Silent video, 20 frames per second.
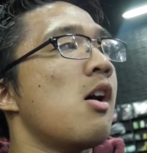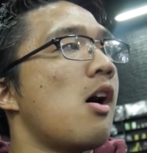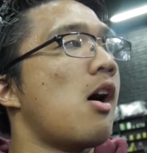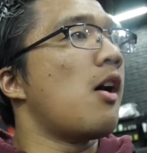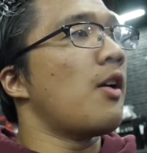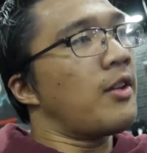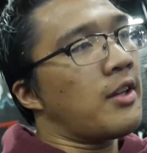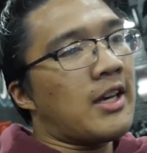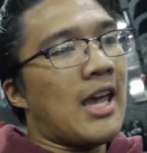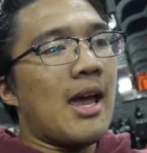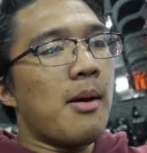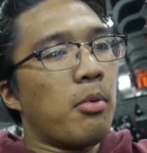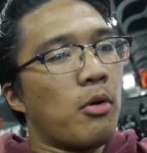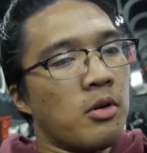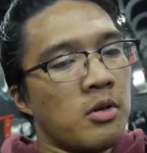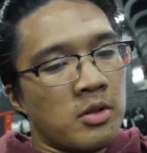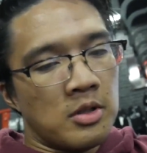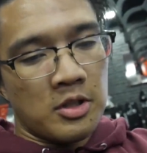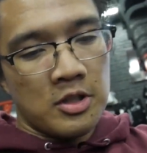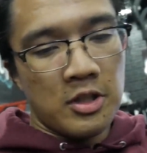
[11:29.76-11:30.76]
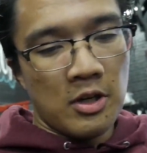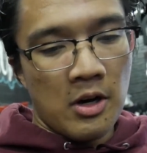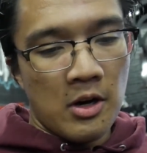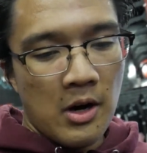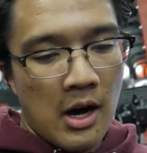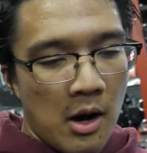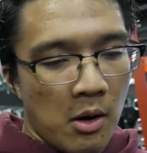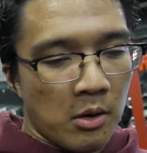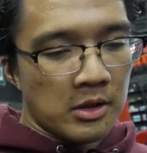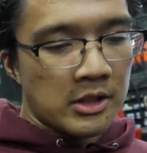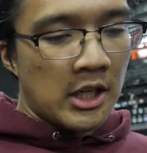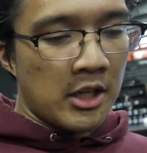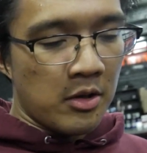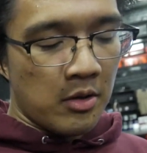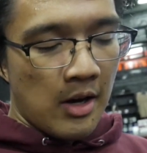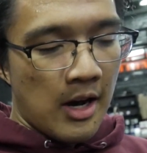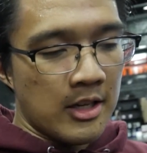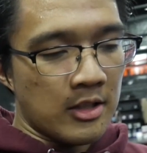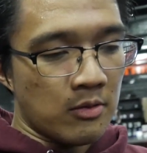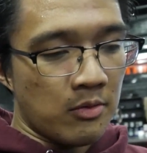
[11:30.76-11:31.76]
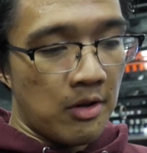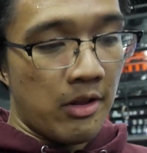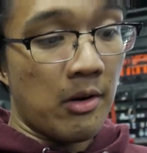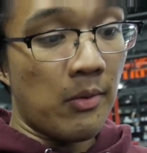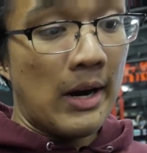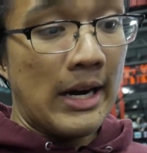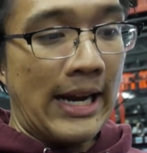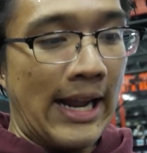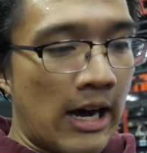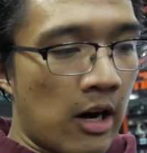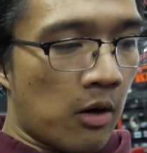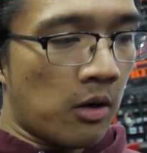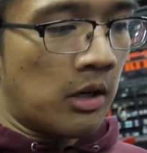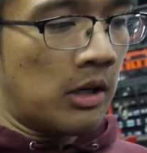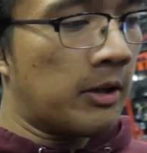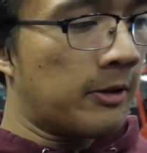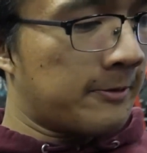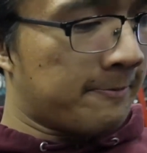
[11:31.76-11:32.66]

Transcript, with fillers: on the cable. So I will take you guys over there right now.